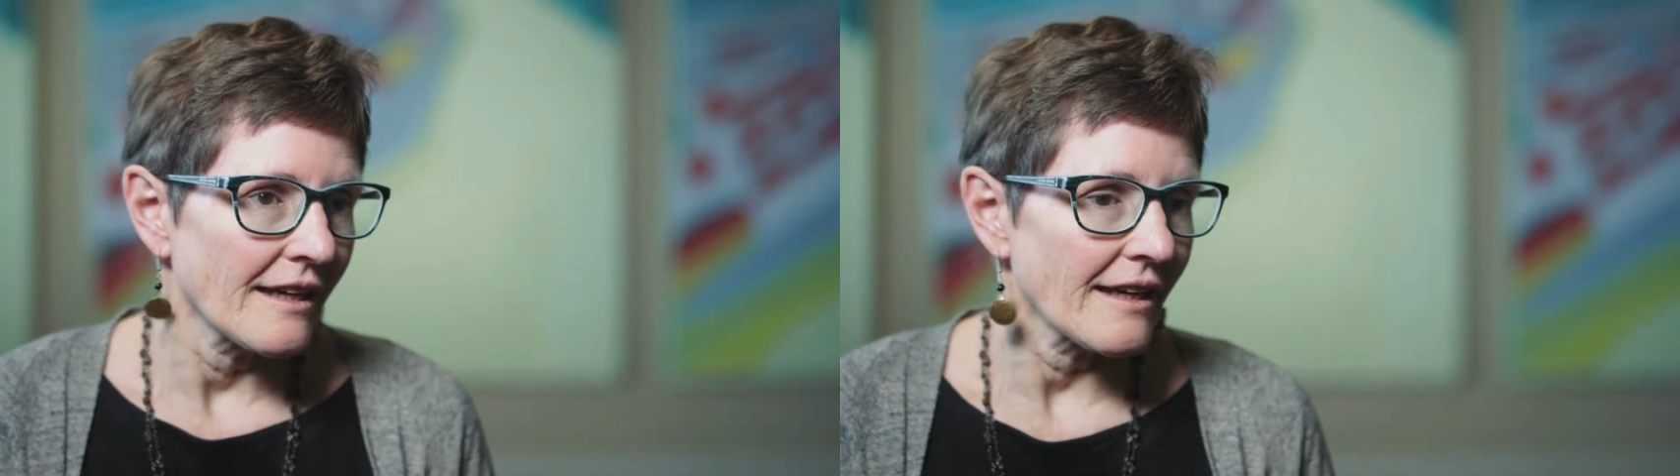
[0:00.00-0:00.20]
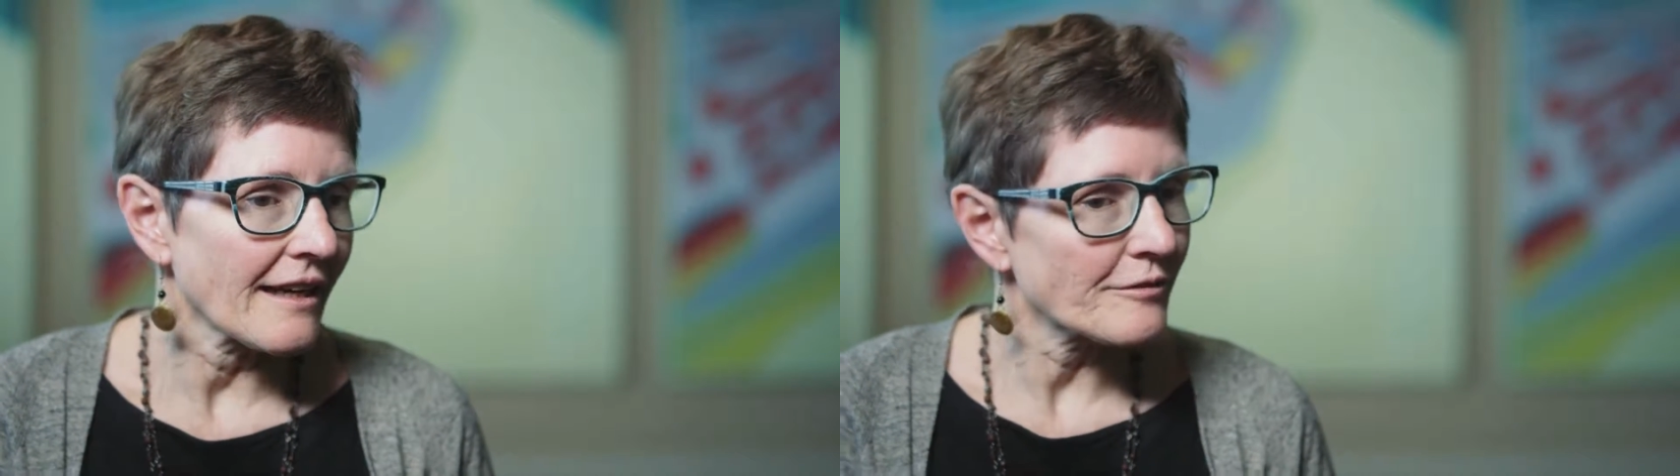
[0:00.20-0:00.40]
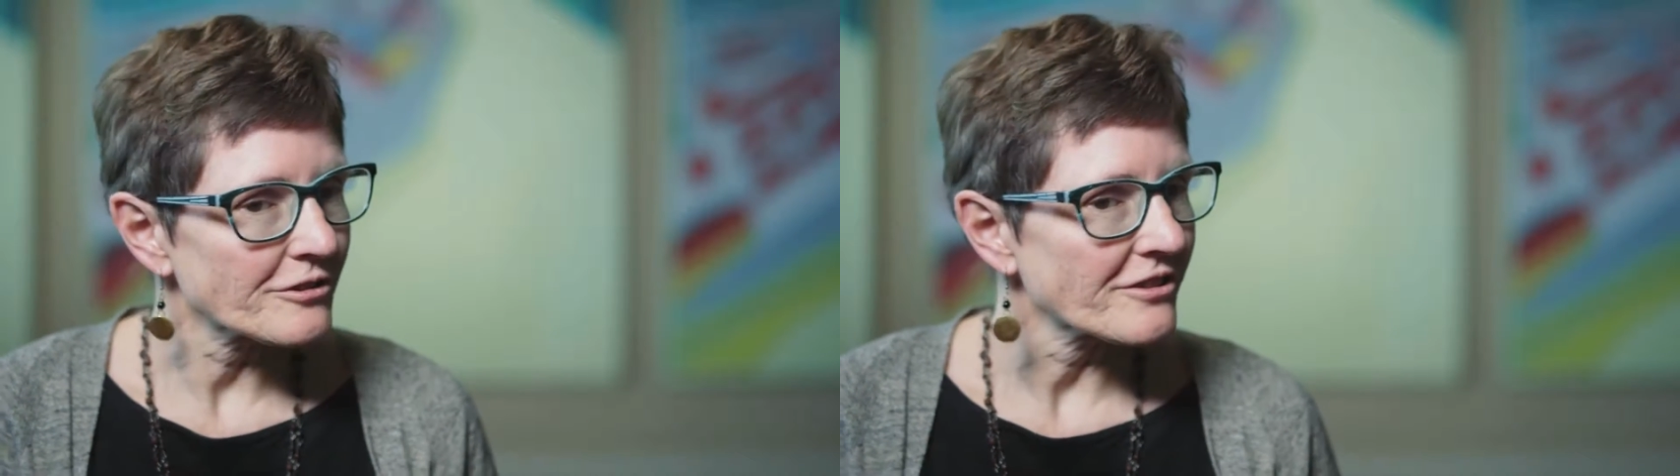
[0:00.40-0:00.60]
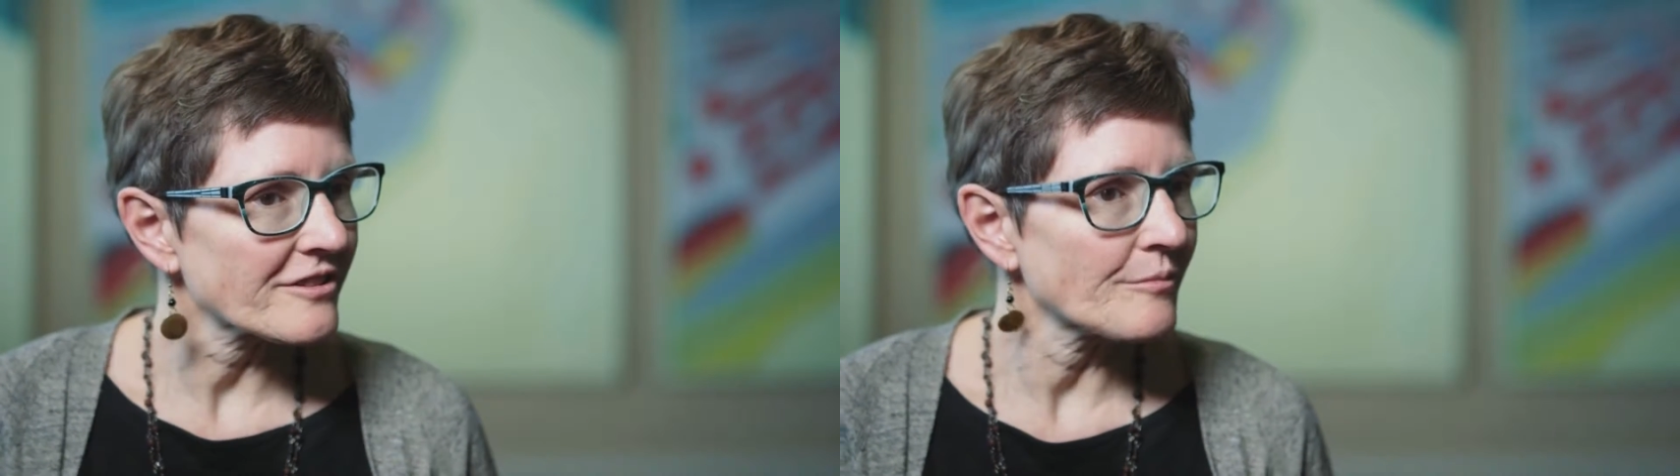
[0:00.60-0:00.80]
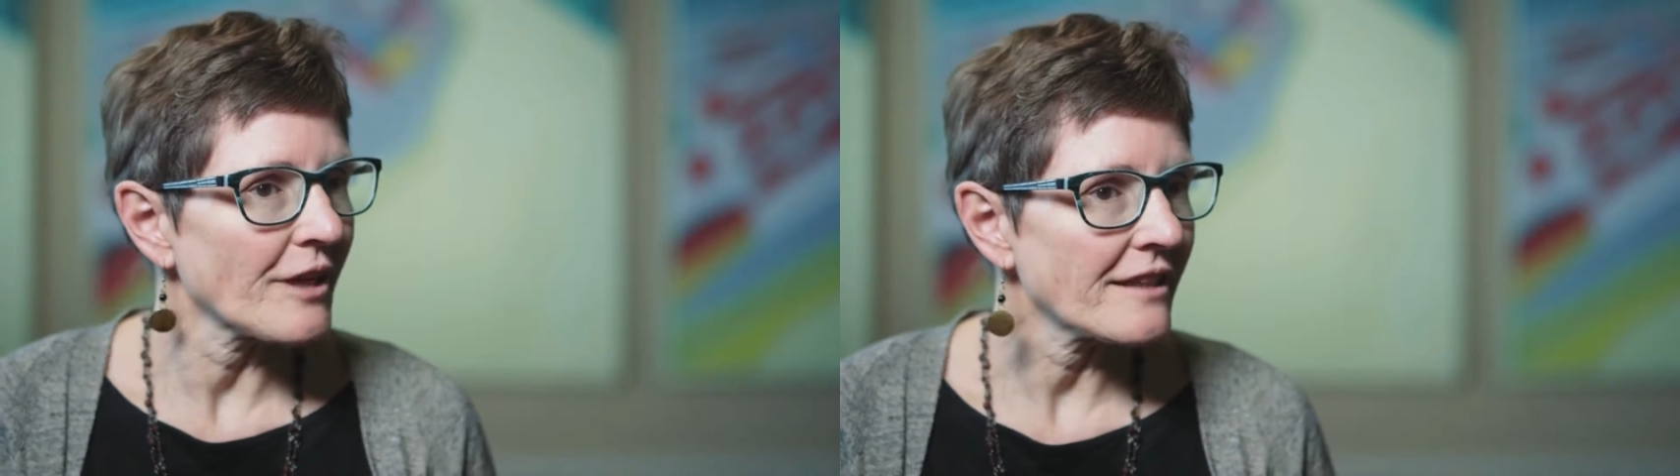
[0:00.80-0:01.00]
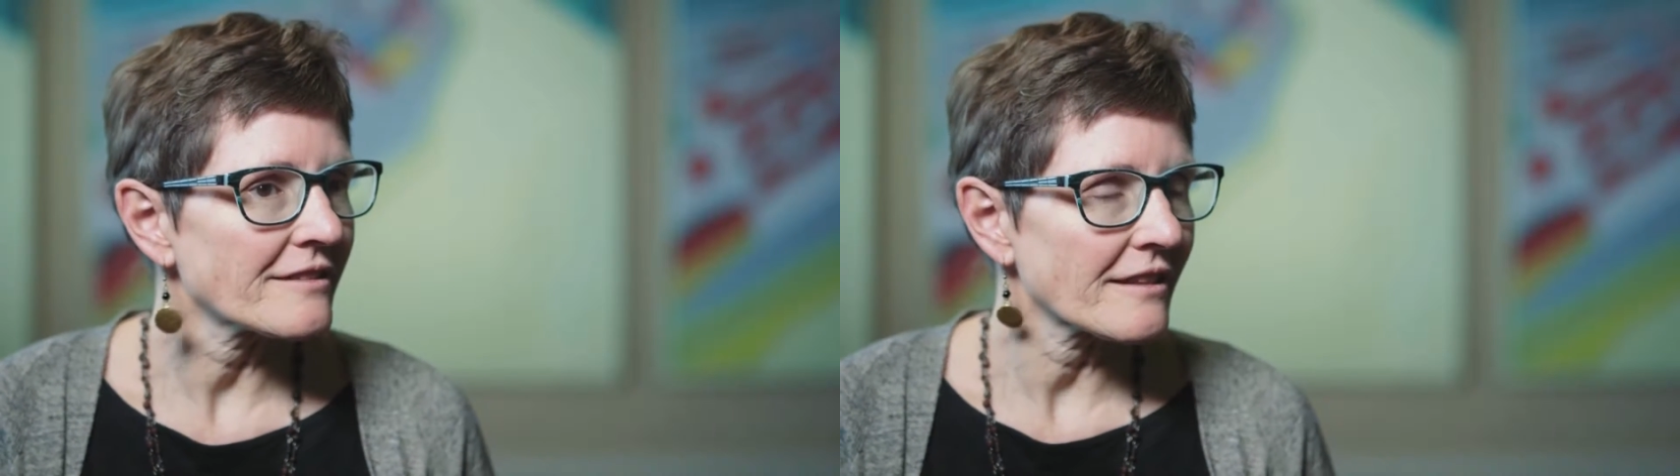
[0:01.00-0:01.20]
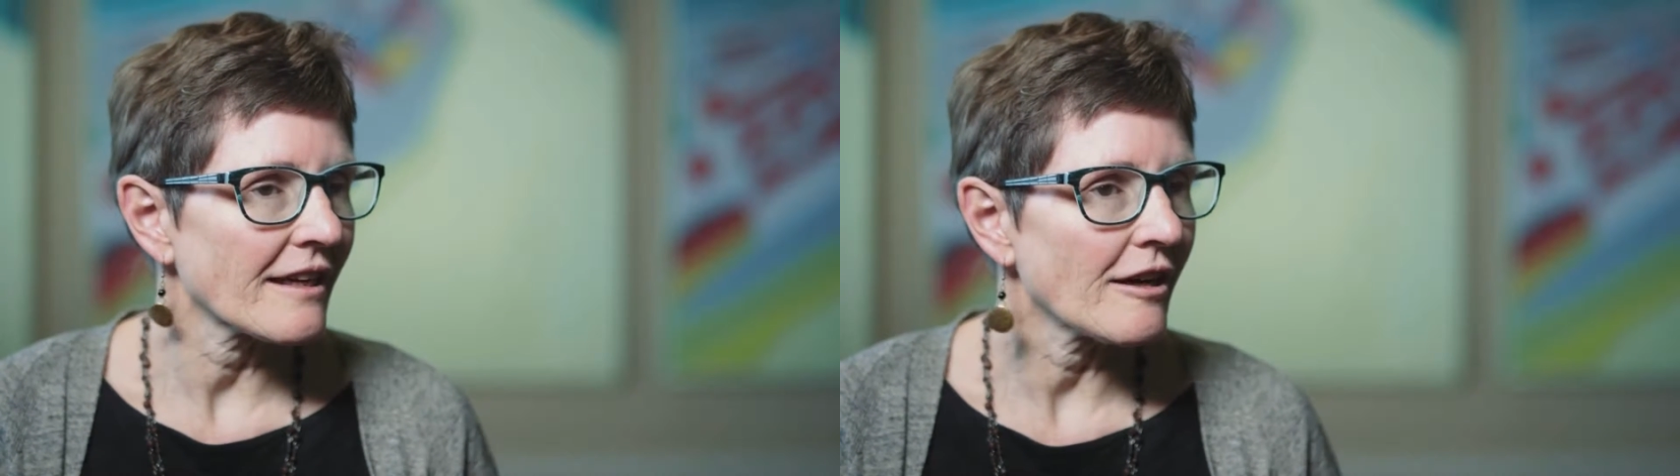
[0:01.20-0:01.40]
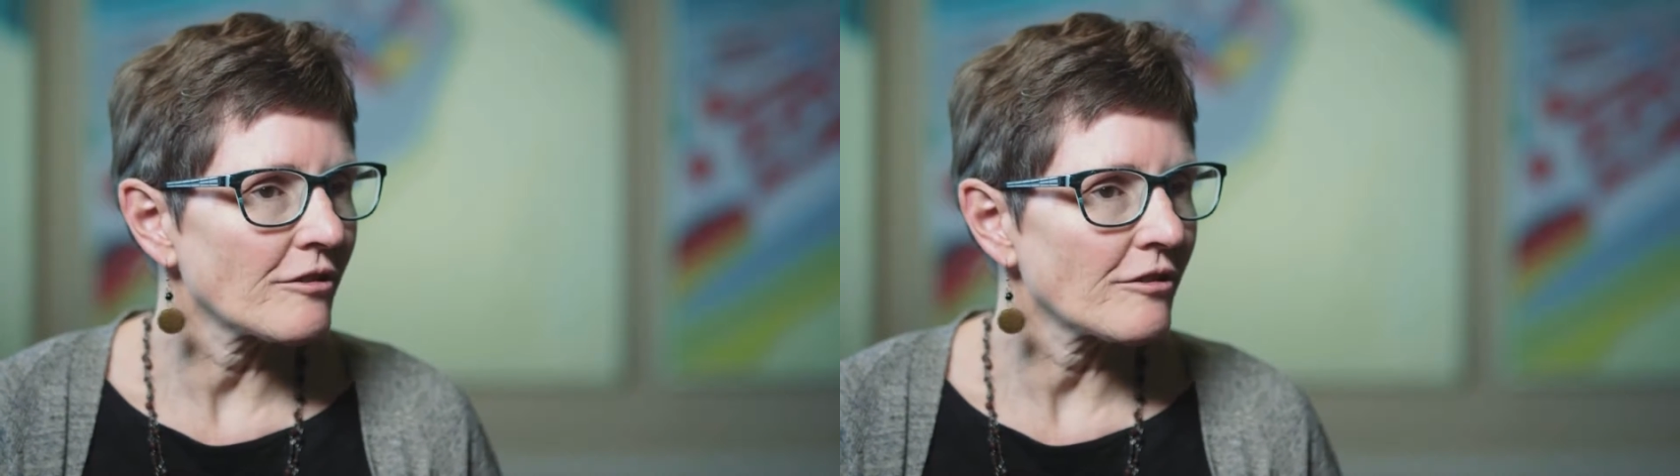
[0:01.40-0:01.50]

and I was just amazed at